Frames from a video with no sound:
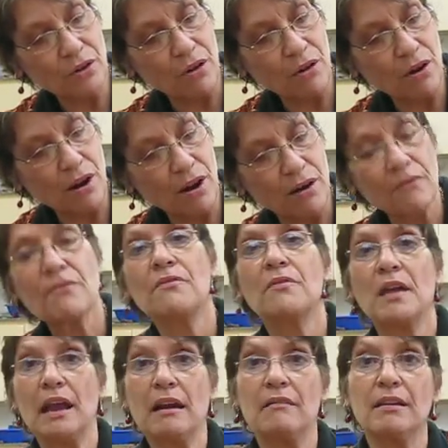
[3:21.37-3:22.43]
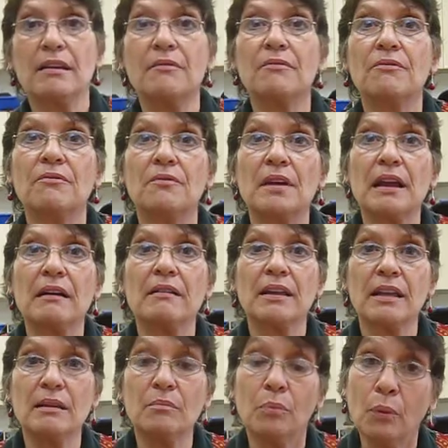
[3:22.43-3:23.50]
are very,
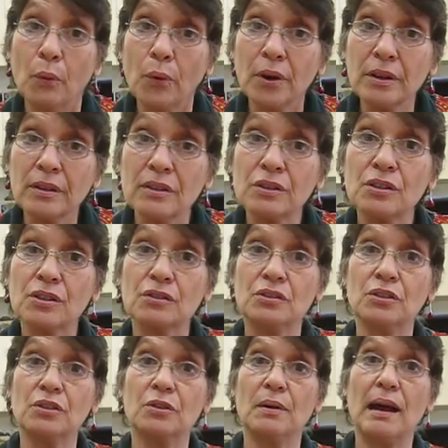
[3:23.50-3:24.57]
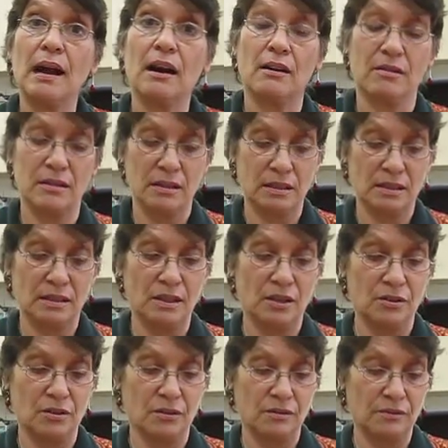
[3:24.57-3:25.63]
very important to our
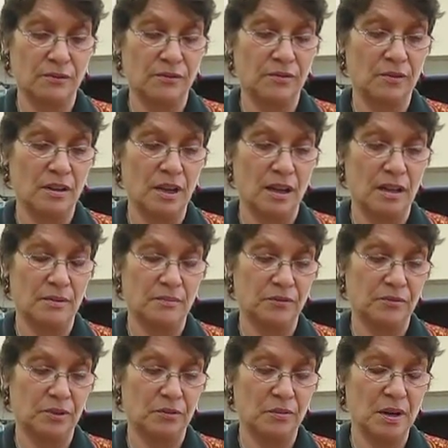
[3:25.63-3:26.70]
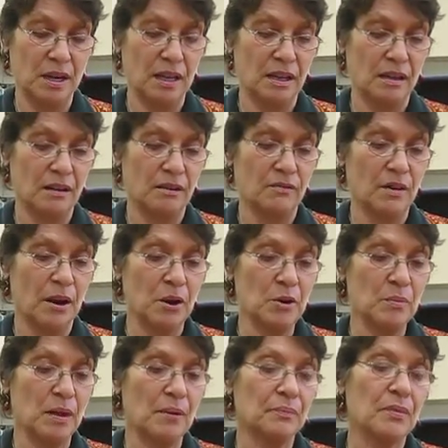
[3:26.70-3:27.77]
southern Floridian
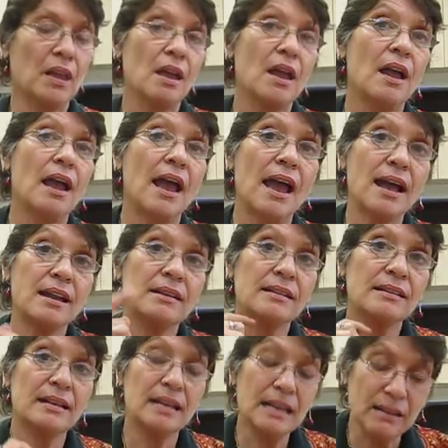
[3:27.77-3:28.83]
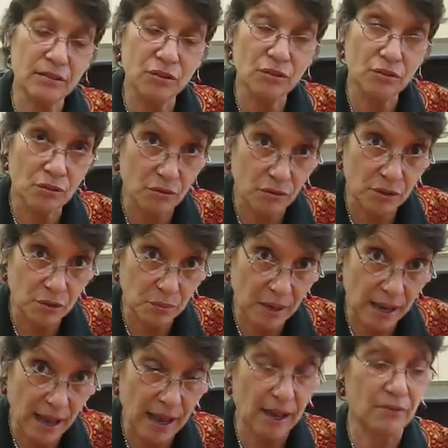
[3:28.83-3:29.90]
environment. And in the news we
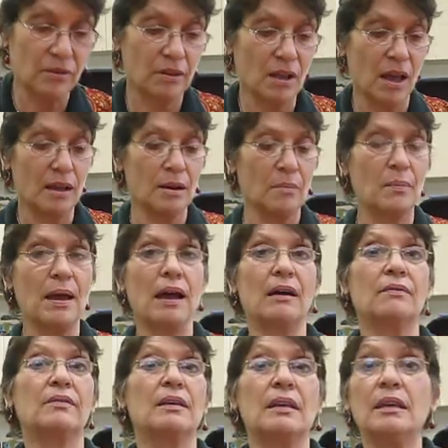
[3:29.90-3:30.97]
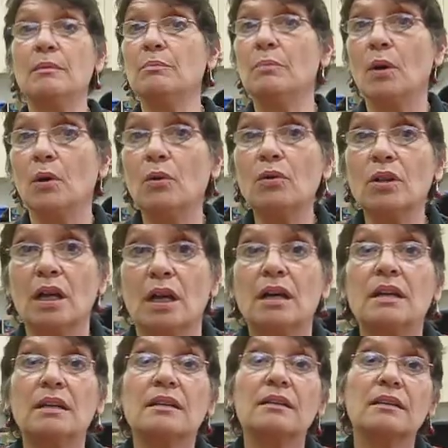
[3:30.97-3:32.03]
have a lot about the Ebola
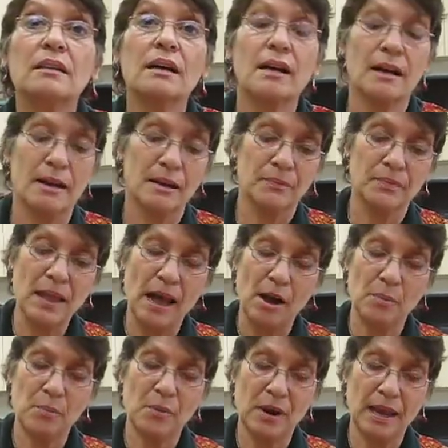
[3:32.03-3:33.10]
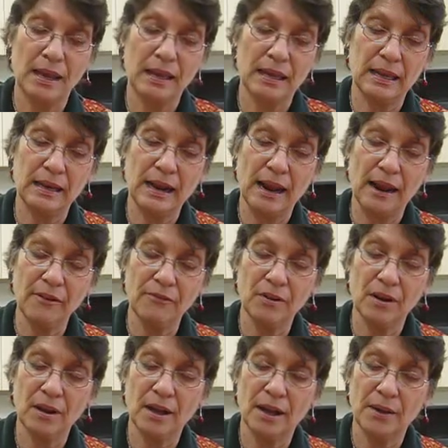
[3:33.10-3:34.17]
outbreak in
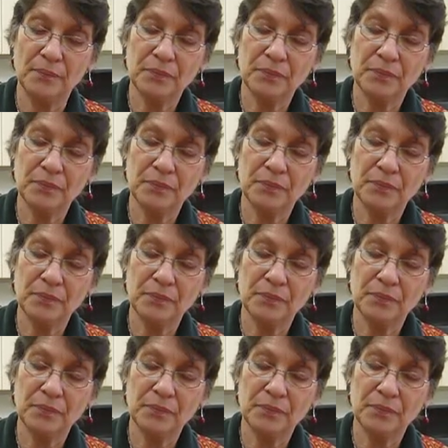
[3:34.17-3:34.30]
Africa,